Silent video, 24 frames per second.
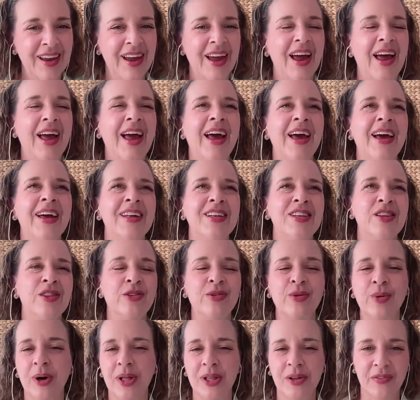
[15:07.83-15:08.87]
And
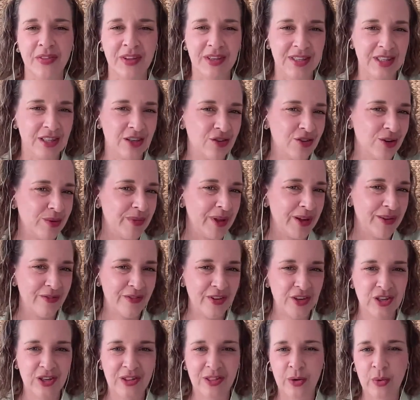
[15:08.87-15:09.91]
through all of this, the dream life
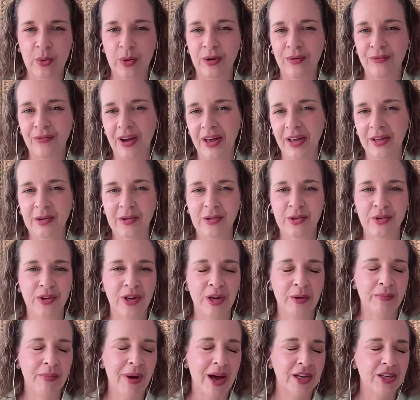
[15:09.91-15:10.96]
vision, the core values,
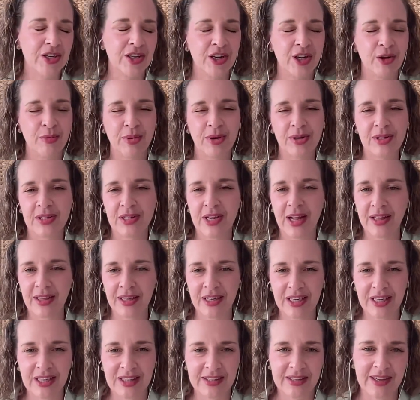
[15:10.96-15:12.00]
unique magic, your
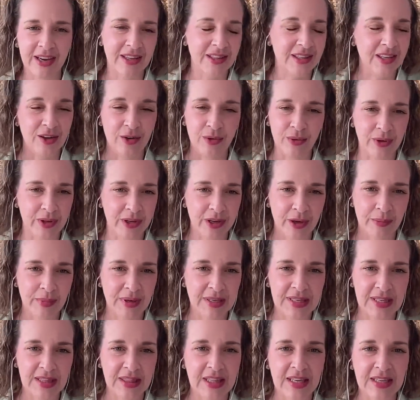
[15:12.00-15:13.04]
personality insights, like really
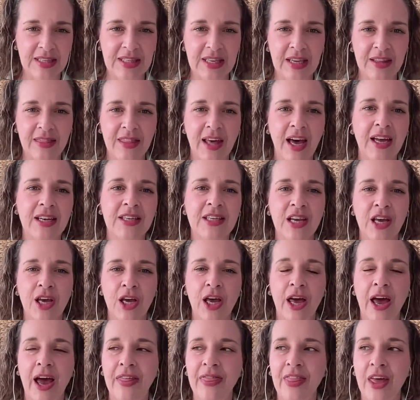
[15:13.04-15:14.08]
amazing things like that.
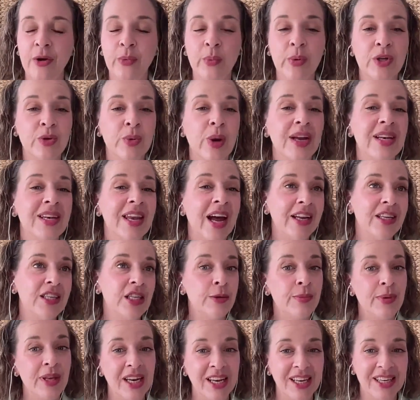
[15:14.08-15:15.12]
And then we do a
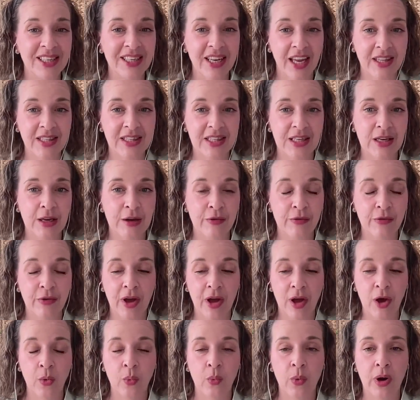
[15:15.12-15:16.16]
90-minute intensive
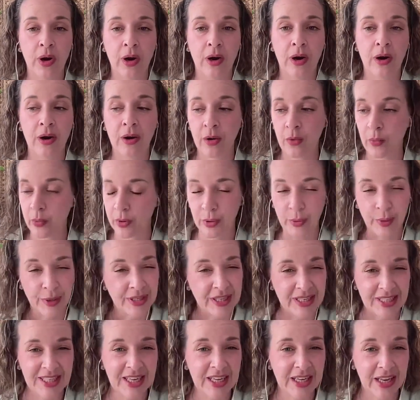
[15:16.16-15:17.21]
where we're going
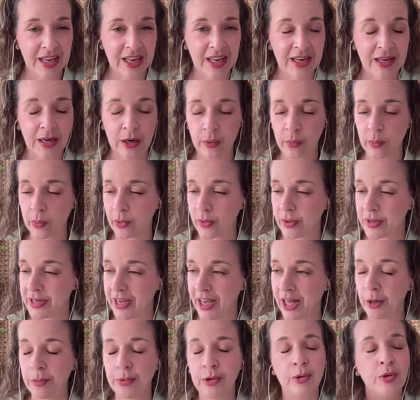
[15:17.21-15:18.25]
to dig in and I'm going to
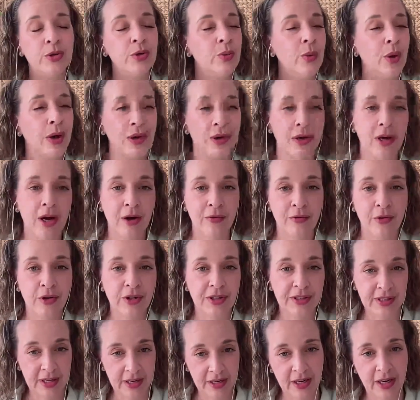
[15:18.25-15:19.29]
help you to uncover,
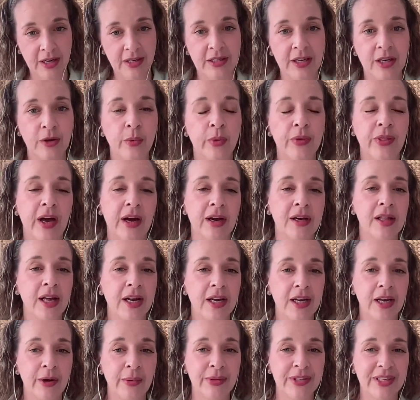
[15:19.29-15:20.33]
just like I did with that
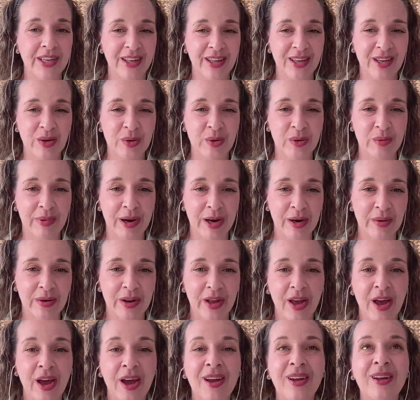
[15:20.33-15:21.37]
client I was telling you about,
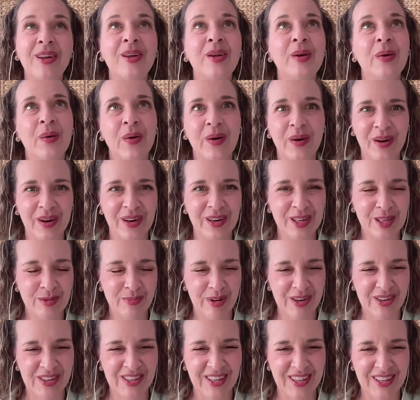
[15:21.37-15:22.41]
your
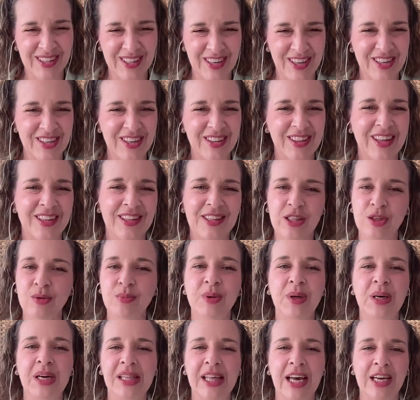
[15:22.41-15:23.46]
specialization that's super
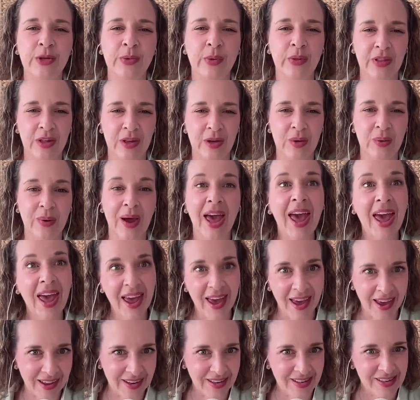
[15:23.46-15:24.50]
aligned with you.
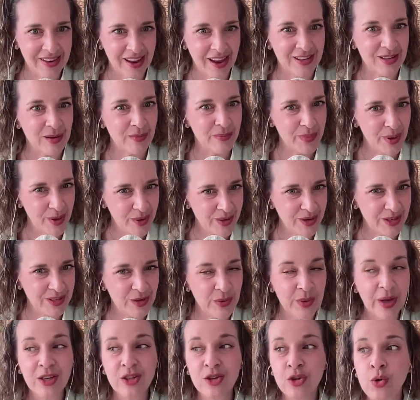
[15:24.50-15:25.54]
And as a bonus, you
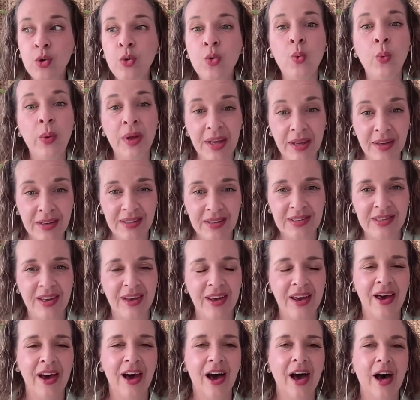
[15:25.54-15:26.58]
get 2 weeks
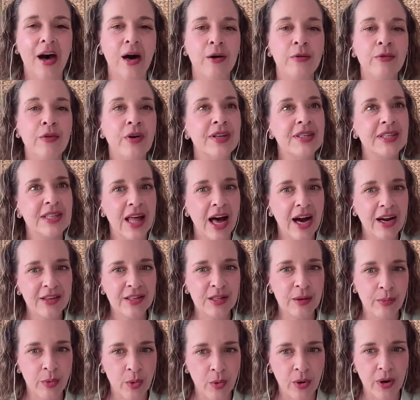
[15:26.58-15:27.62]
of Slack
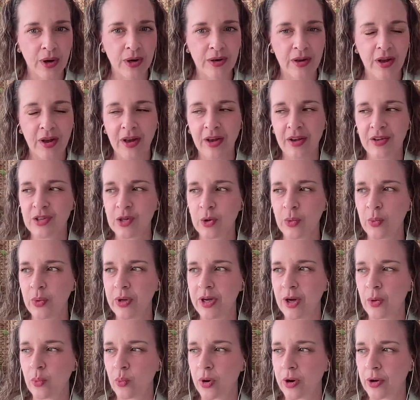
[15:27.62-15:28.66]
support. So we
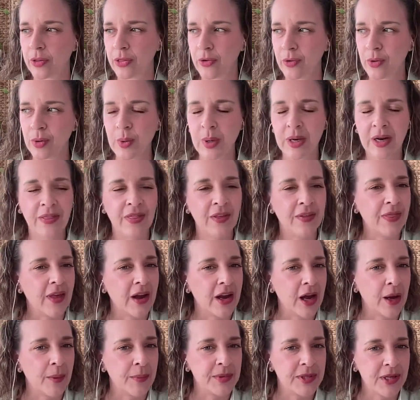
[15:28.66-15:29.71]
can work through anything that
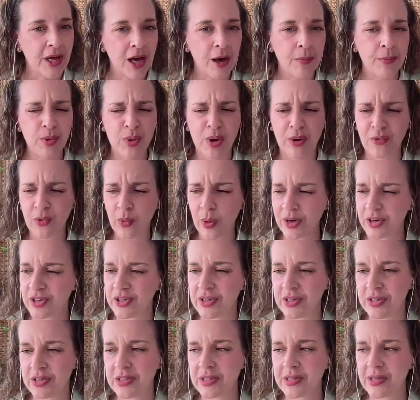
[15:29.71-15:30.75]
comes up. You have
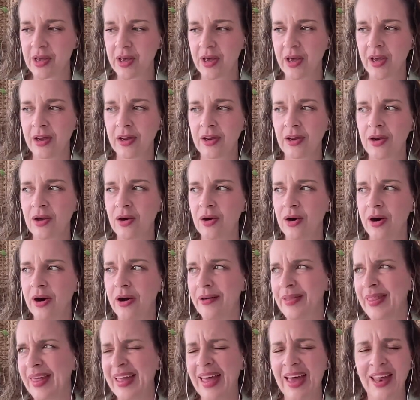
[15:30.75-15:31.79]
questions,
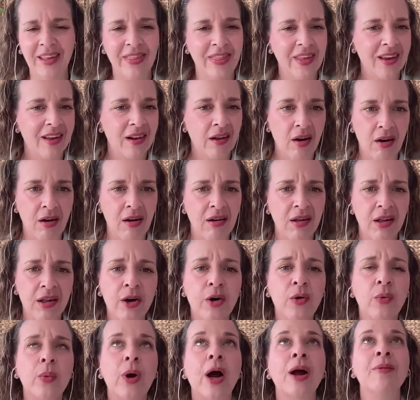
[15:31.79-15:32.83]
like anything at all.
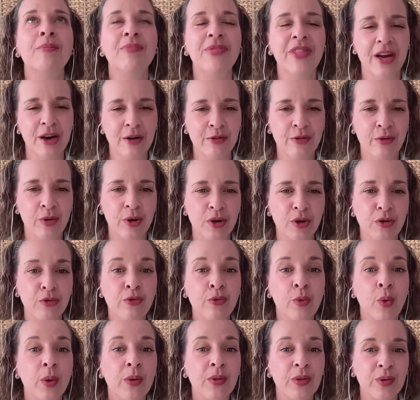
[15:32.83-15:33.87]
I am there for you
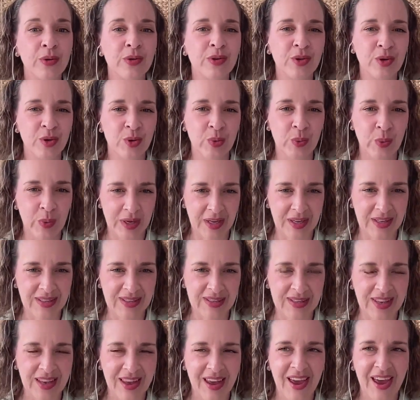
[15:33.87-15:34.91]
for those 2
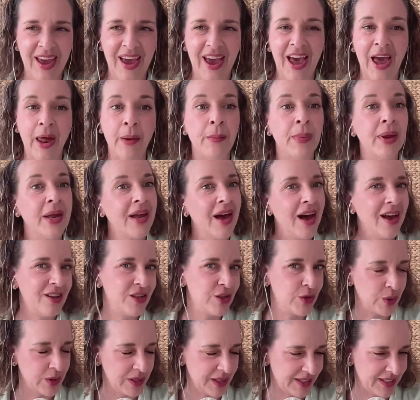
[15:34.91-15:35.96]
weeks. And because
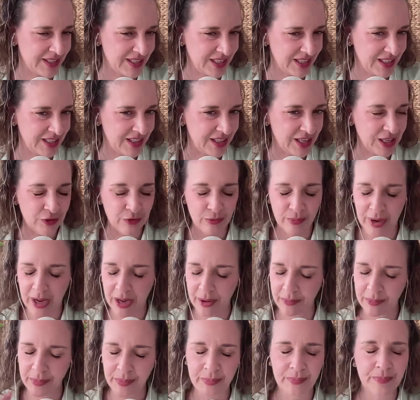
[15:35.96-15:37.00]
you were listening to this from my
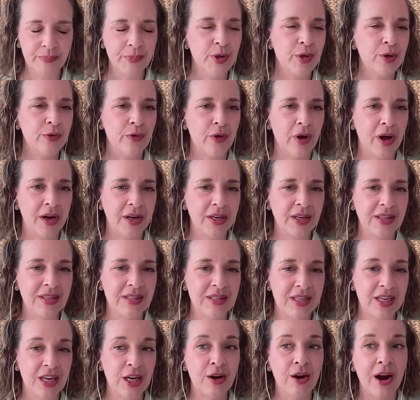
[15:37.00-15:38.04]
beautiful audience
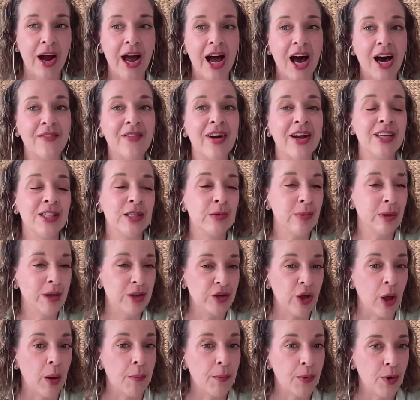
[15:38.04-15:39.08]
here, I have a
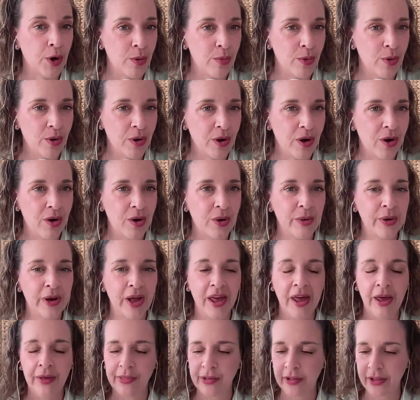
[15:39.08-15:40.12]
special promo code.
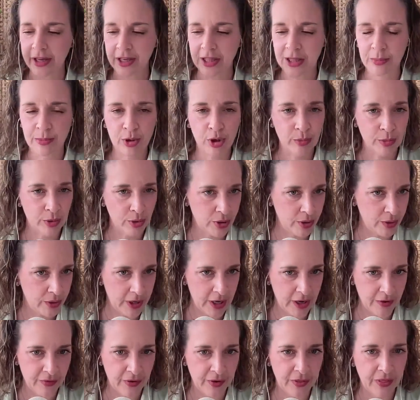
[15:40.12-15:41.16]
The link, the promo code,
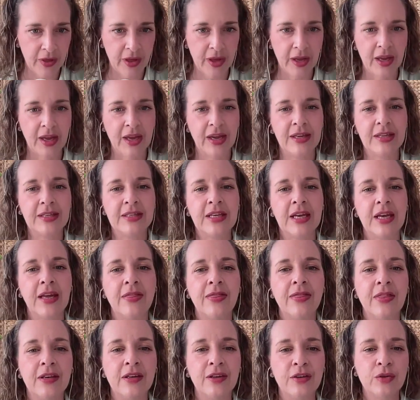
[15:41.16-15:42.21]
everything is
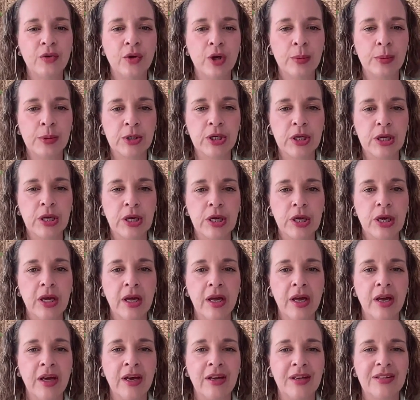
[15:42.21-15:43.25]
in the description.
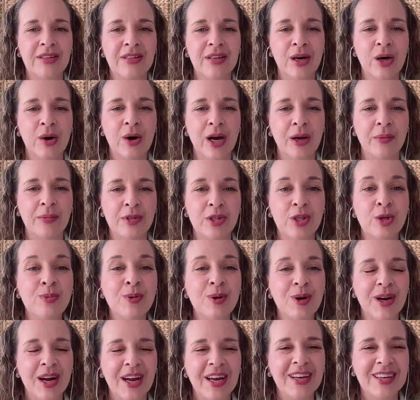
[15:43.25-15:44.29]
So I'm
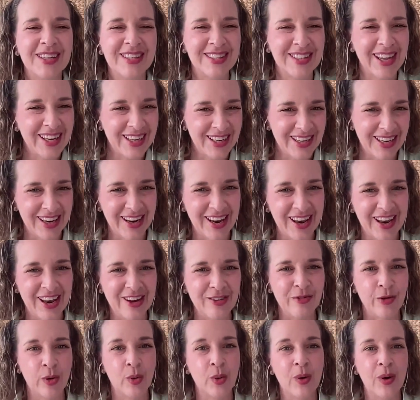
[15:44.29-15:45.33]
super excited
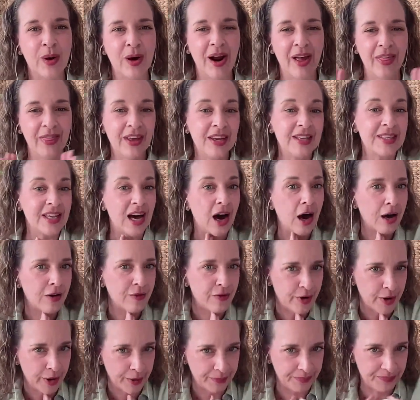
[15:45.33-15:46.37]
for this
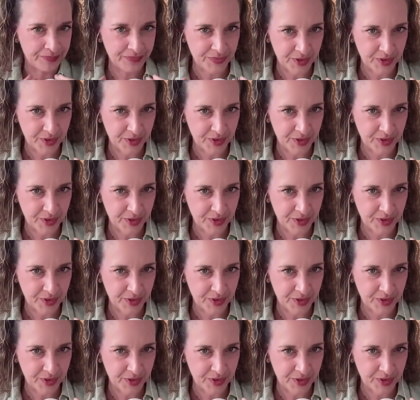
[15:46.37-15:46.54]
offer.